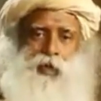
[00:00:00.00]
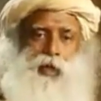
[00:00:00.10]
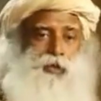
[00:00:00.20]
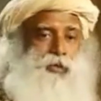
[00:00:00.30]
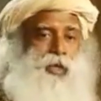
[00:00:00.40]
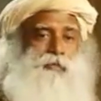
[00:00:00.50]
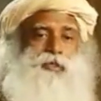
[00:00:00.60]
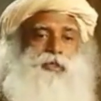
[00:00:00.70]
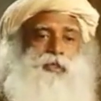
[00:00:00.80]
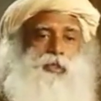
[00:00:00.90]
And you
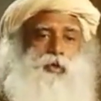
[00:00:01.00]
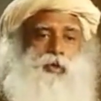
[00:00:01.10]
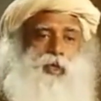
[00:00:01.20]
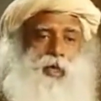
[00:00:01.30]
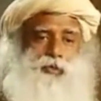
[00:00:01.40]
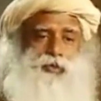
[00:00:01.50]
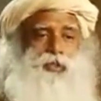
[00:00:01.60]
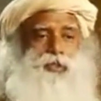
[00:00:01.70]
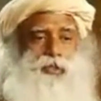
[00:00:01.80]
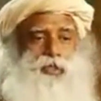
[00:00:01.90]
never drink the water as
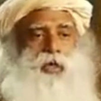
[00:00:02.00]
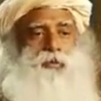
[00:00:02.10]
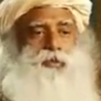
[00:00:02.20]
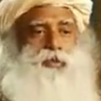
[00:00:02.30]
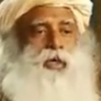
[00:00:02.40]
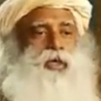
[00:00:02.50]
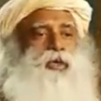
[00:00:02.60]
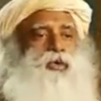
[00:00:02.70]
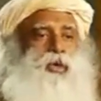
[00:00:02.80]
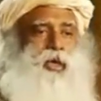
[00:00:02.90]
soon as it comes.
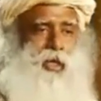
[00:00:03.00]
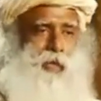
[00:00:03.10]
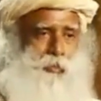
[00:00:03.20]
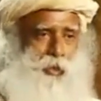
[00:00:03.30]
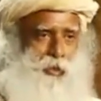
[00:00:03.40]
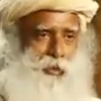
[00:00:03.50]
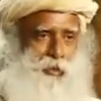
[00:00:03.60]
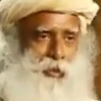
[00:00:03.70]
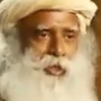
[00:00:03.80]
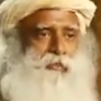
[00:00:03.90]
You keep it,
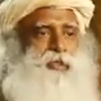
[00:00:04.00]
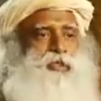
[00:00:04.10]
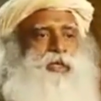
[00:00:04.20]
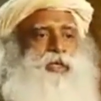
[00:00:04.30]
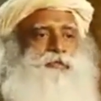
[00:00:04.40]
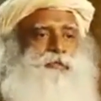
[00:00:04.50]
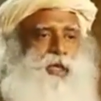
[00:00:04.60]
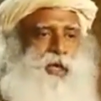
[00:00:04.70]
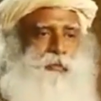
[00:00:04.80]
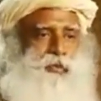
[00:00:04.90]
give it enough
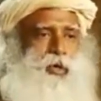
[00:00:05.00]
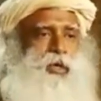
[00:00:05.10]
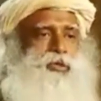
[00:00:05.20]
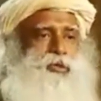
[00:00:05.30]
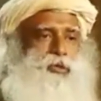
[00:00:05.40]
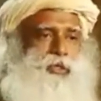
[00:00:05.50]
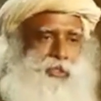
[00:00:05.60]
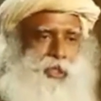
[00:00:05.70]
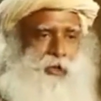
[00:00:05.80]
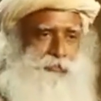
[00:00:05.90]
time to undo
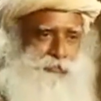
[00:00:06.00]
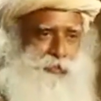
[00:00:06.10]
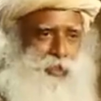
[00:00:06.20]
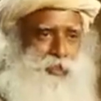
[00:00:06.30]
itself